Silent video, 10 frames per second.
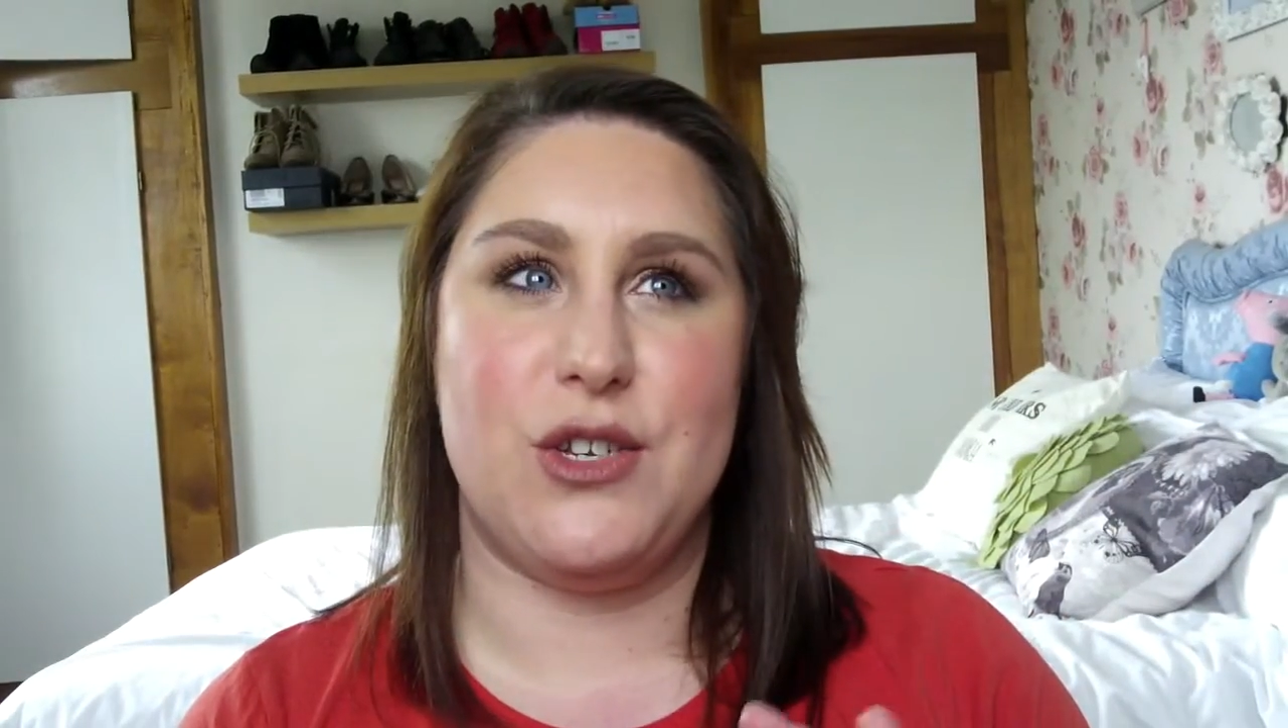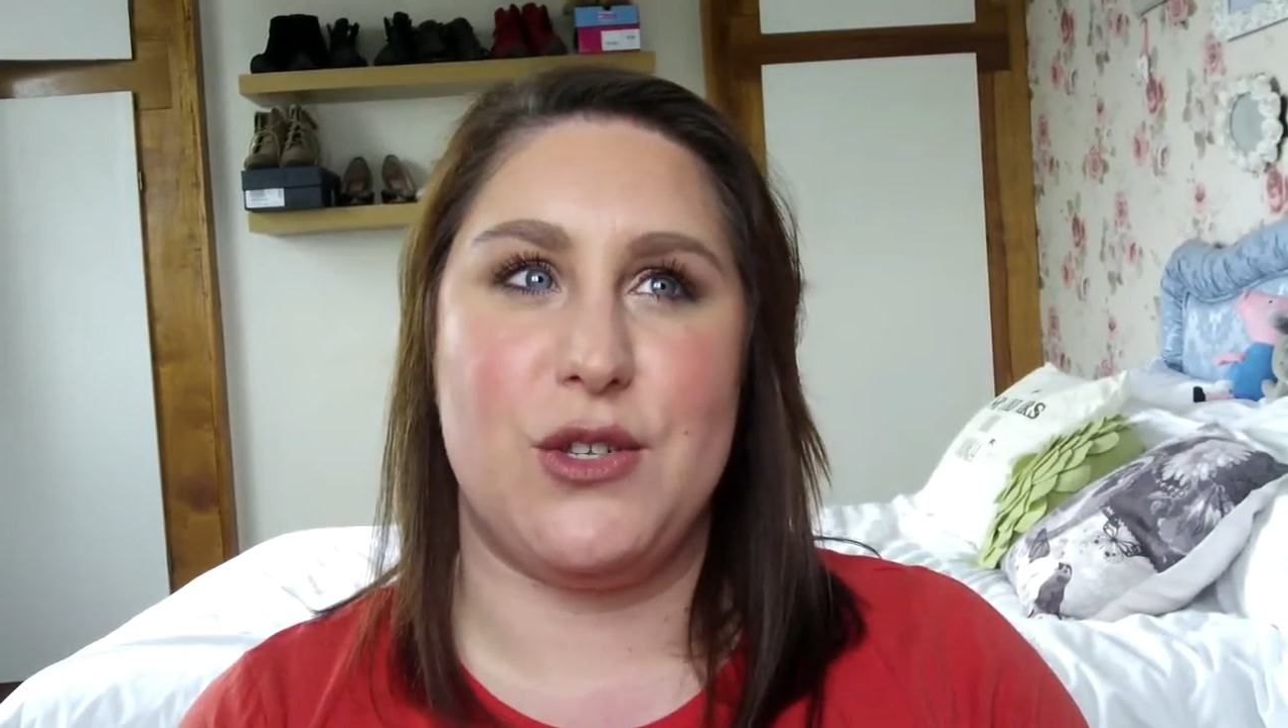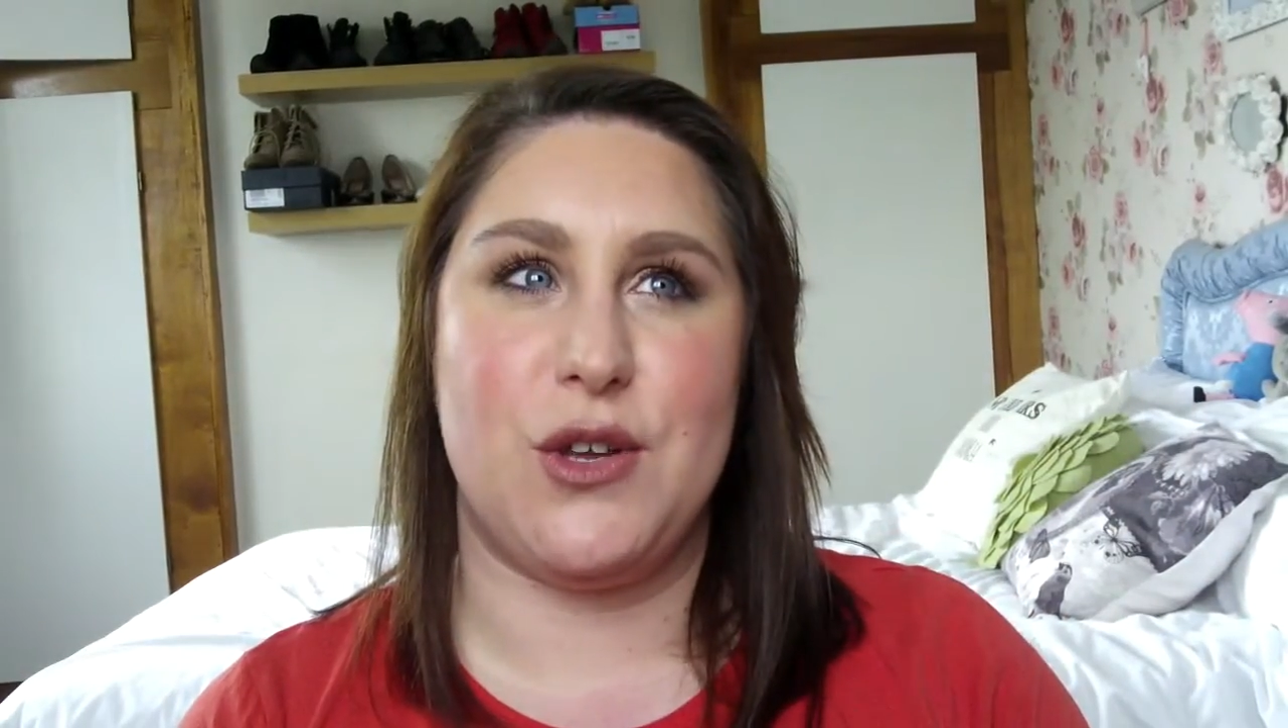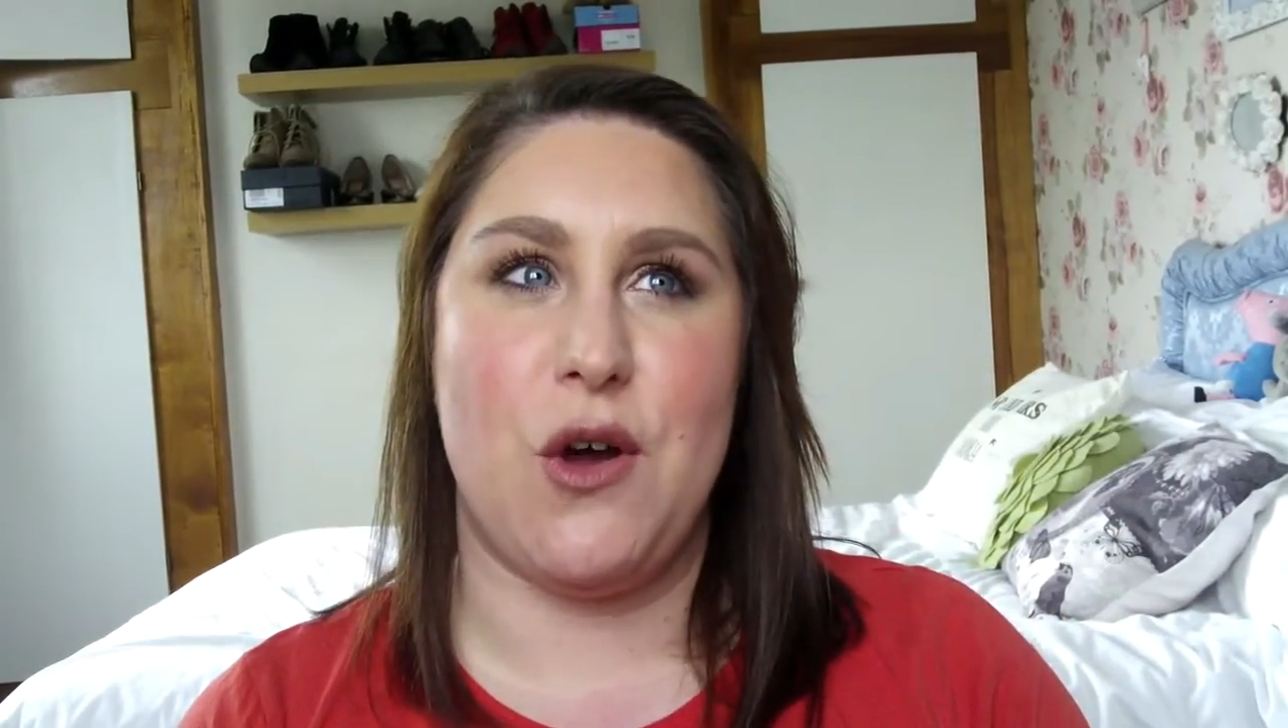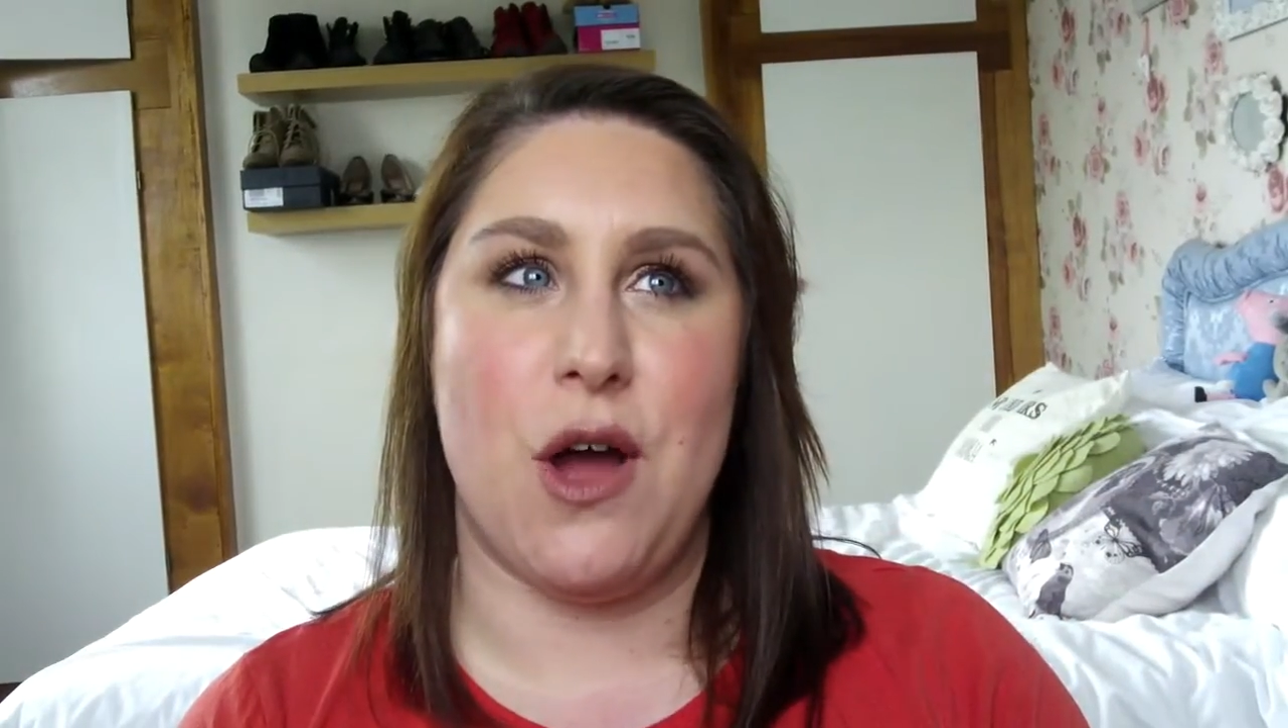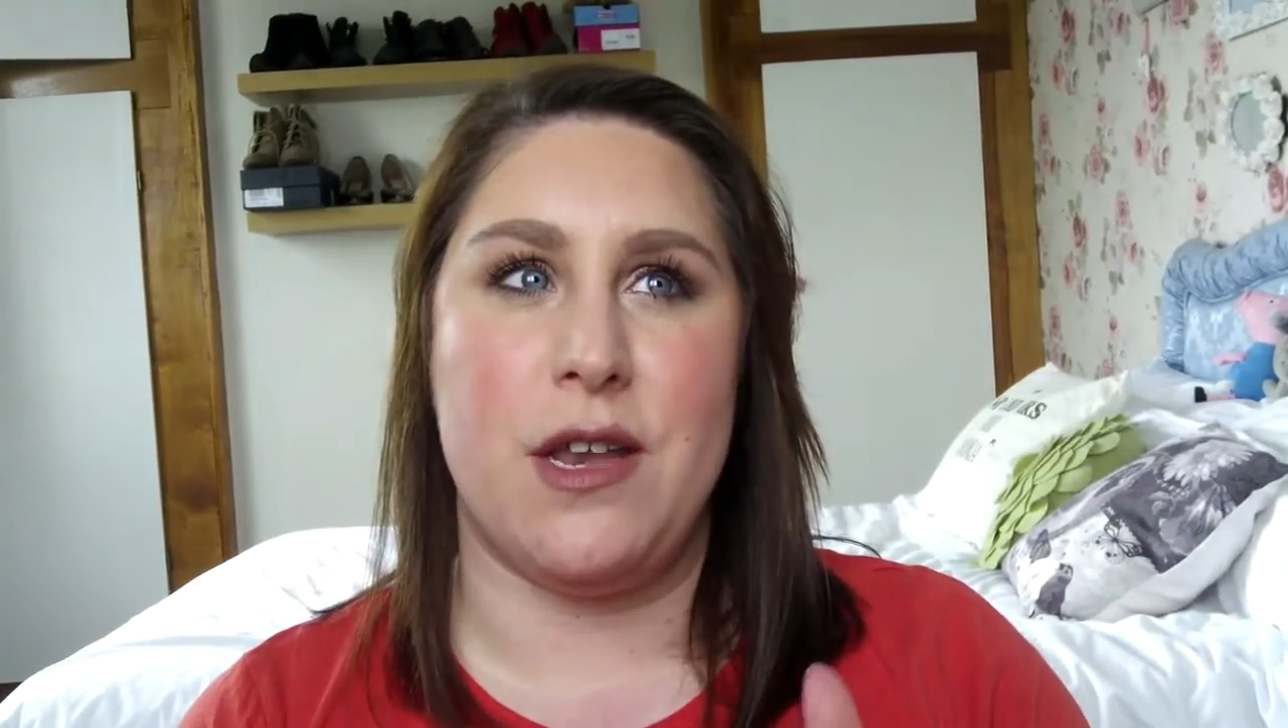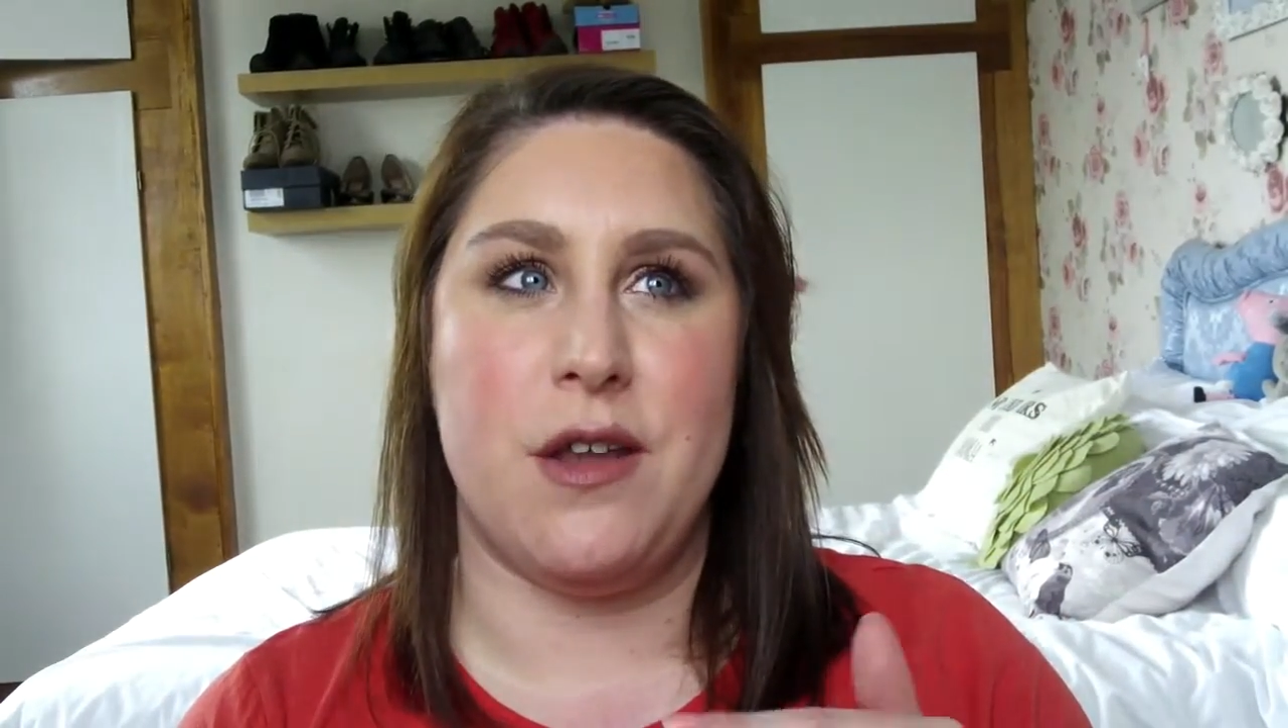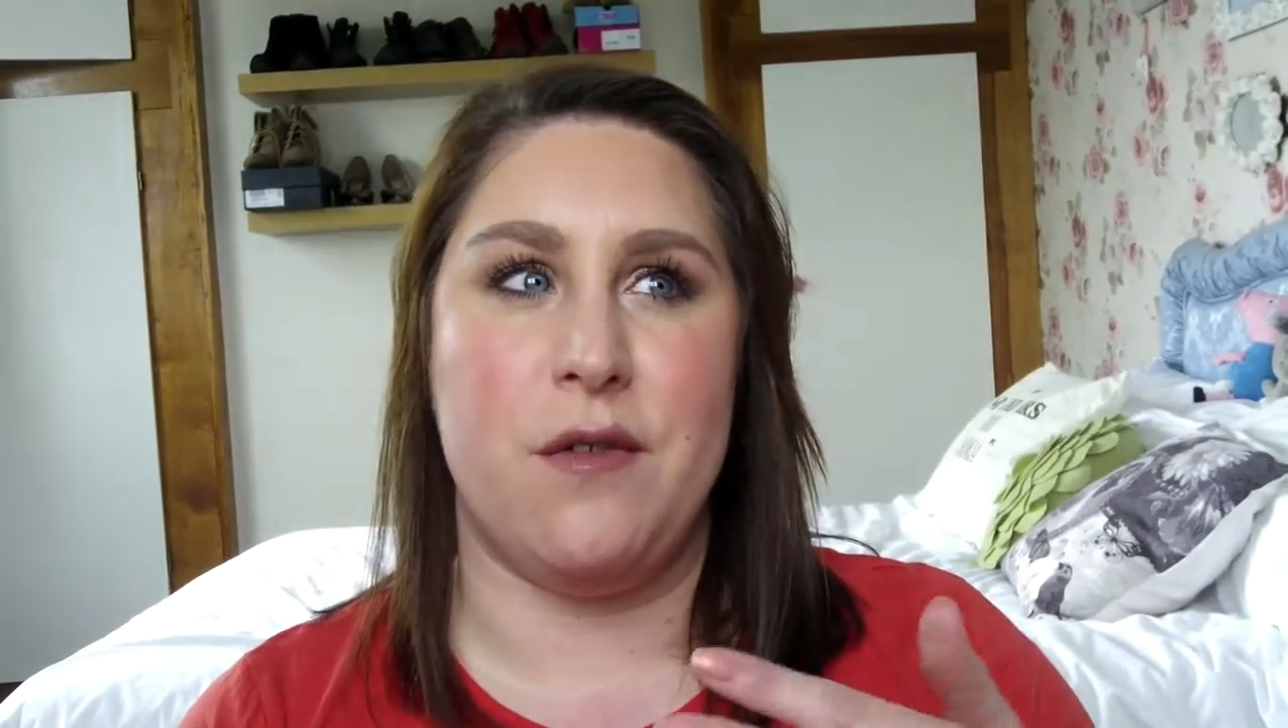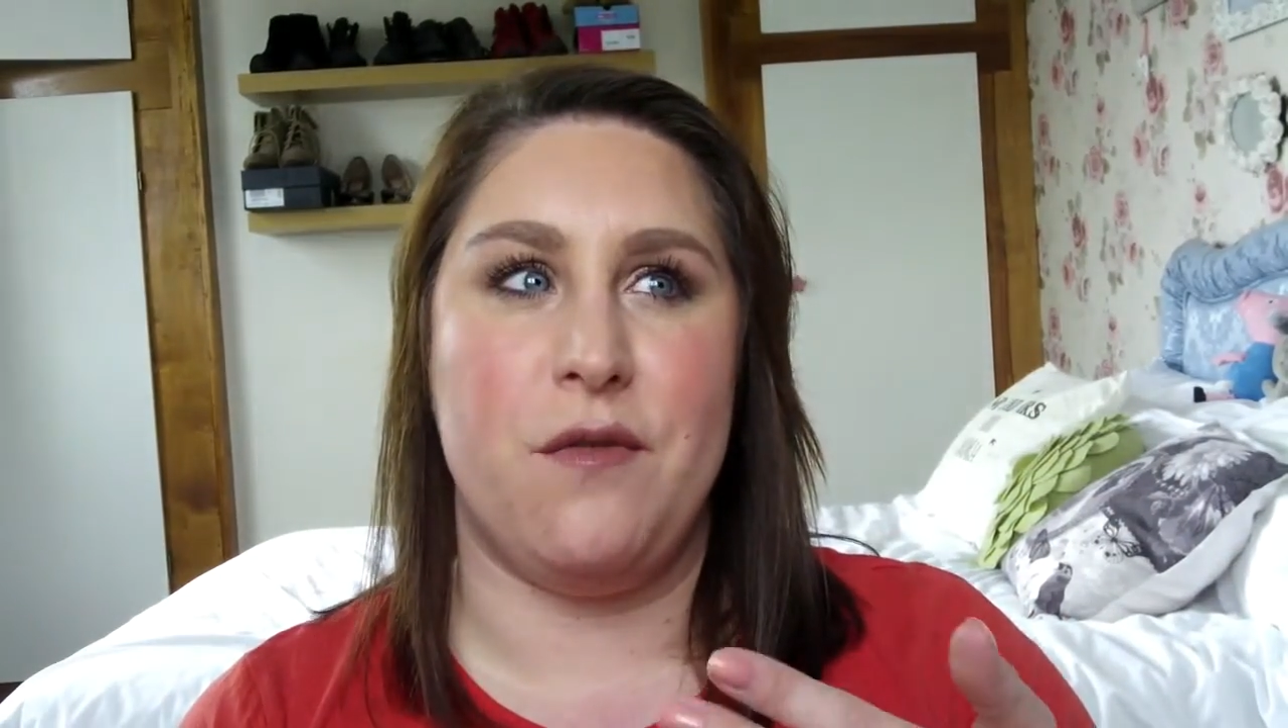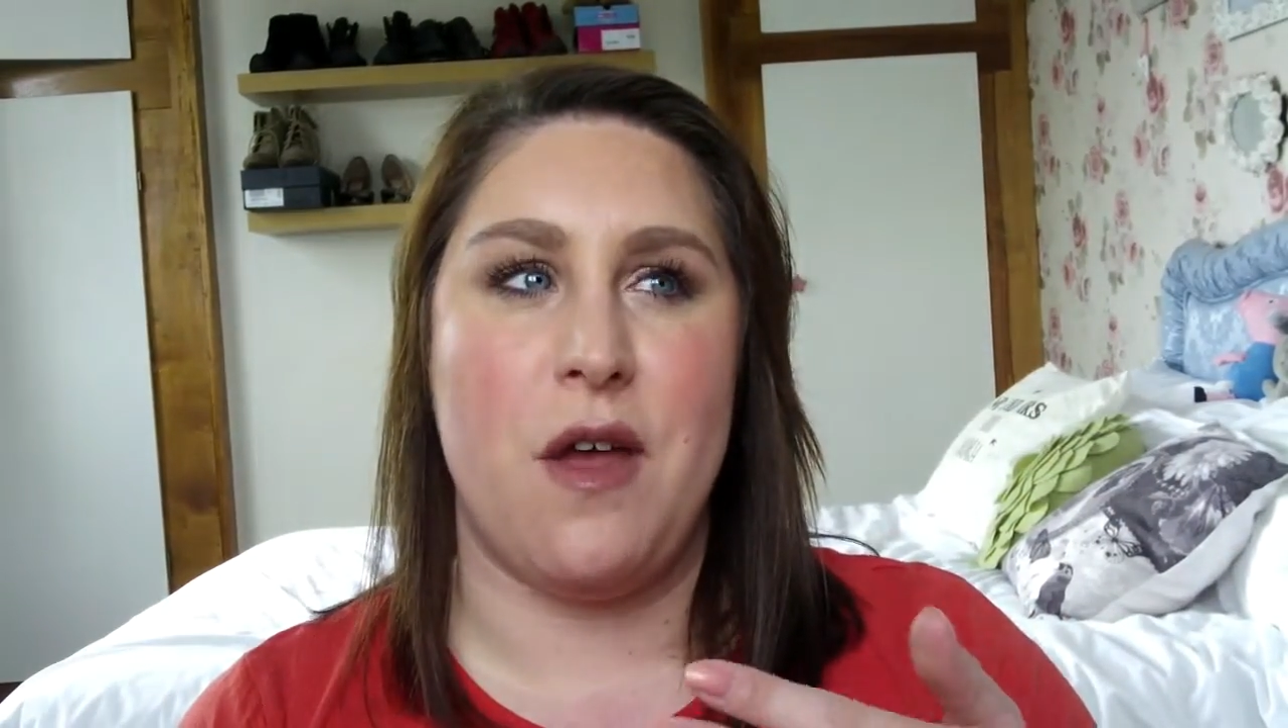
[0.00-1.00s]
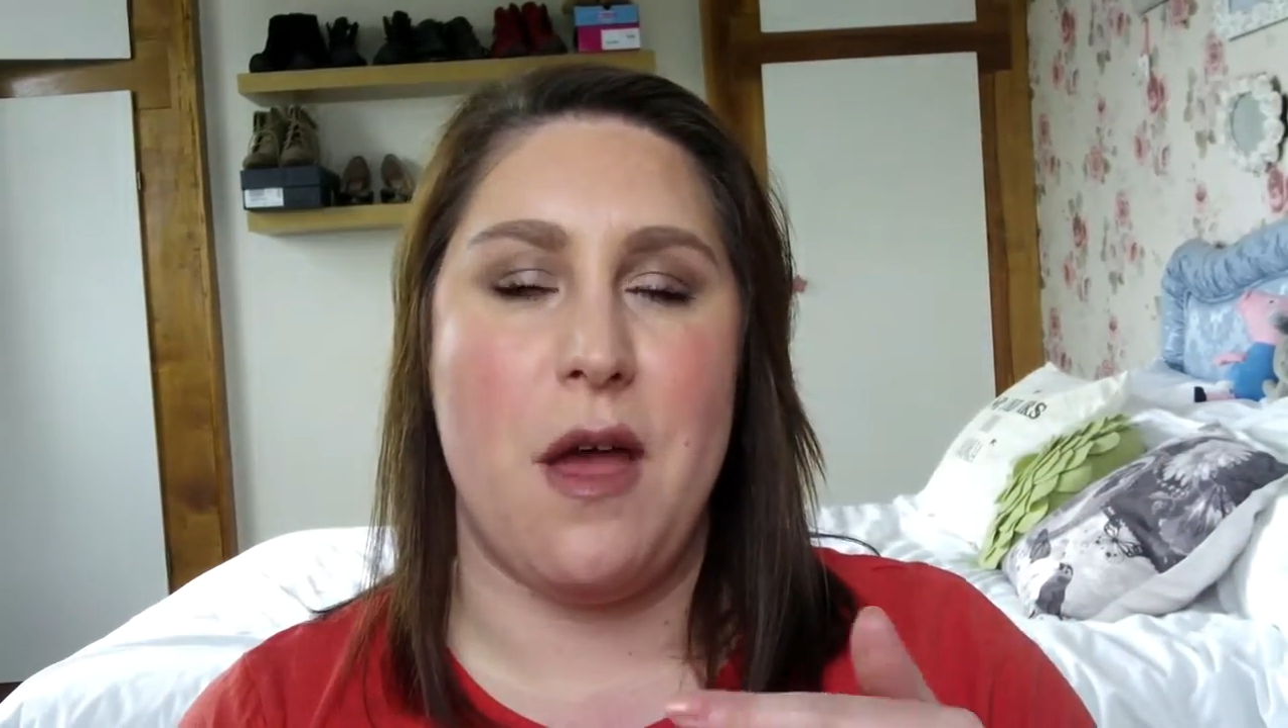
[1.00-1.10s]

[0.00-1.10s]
just kind of